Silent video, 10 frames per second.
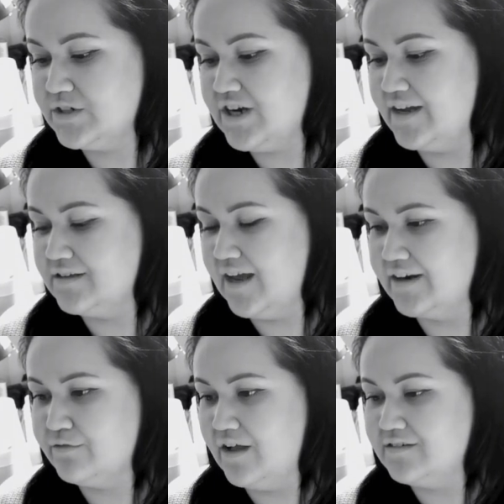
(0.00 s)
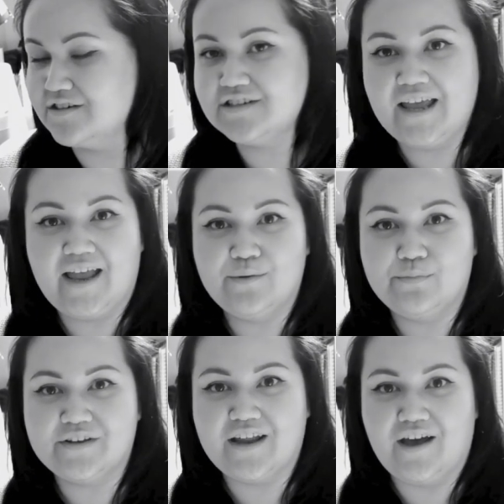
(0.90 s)
which I kind of understand,
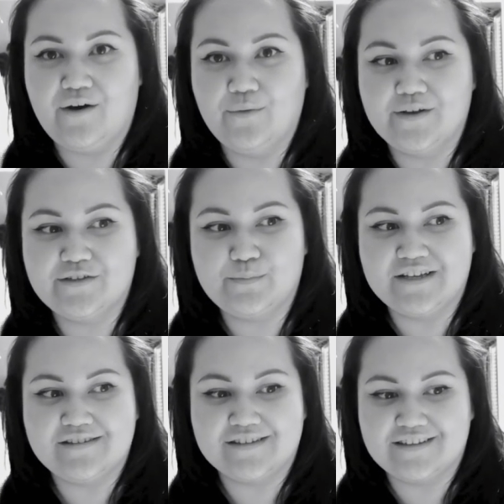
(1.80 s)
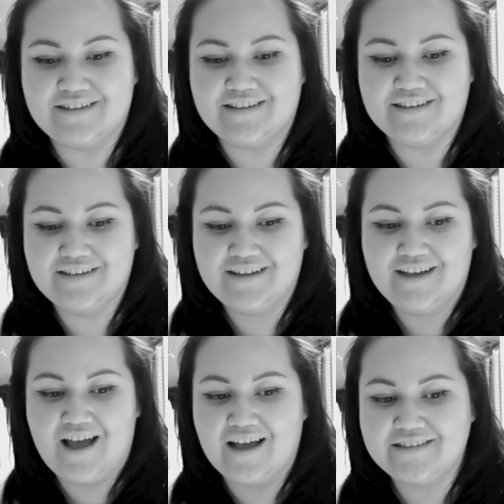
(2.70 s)
but now it's basically
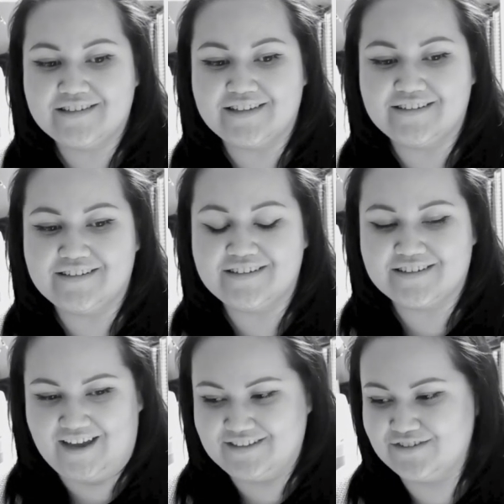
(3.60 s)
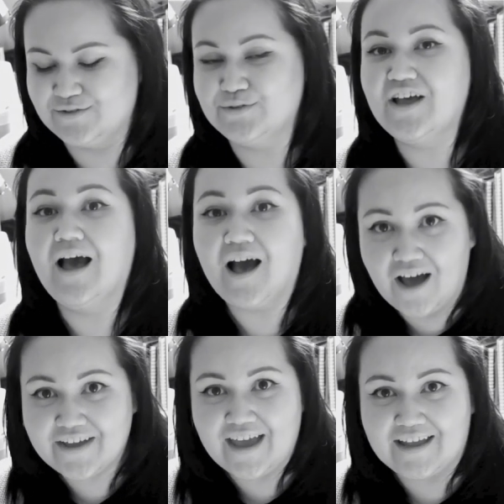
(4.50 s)
Iceland is cancelled
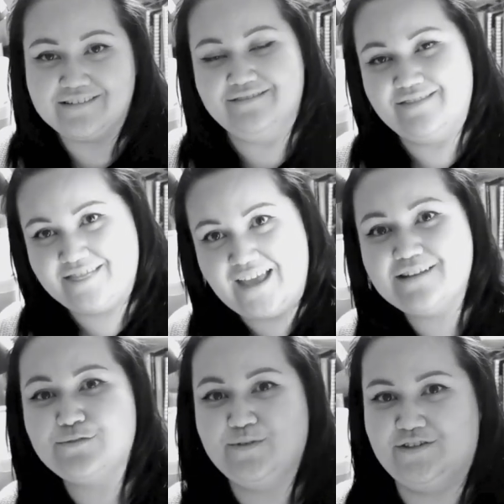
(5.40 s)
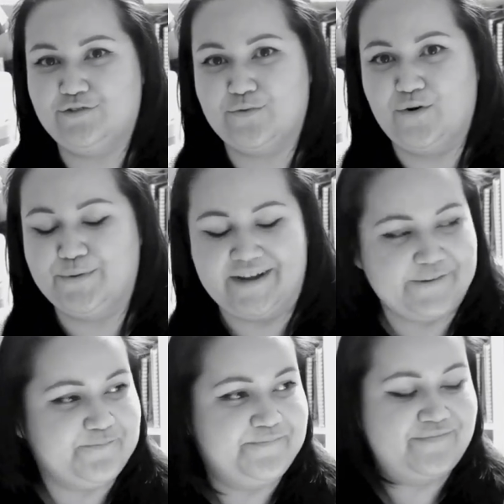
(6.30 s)
again. Thanks, Mrs. Rona